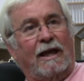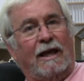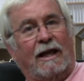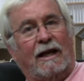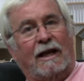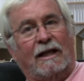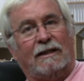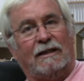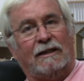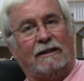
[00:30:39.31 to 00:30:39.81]

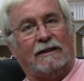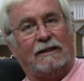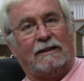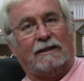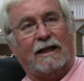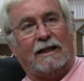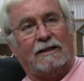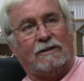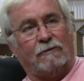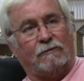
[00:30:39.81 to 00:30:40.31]
And I think that
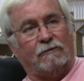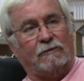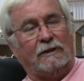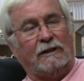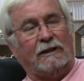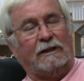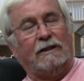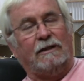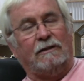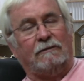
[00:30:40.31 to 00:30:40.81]
that's a
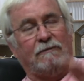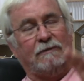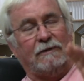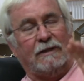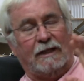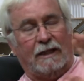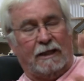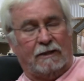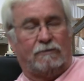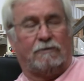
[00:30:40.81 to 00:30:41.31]
really
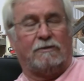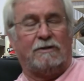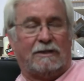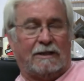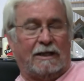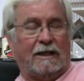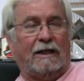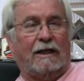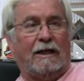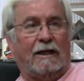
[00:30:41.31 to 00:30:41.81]

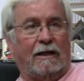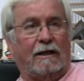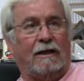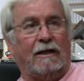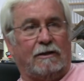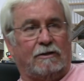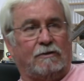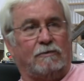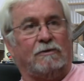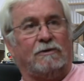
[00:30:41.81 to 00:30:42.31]
interesting
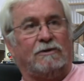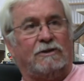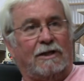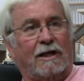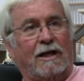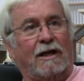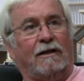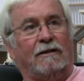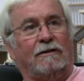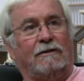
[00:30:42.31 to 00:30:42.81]
intellectual
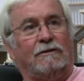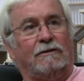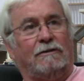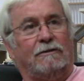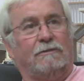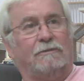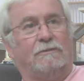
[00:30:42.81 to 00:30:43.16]
challenge.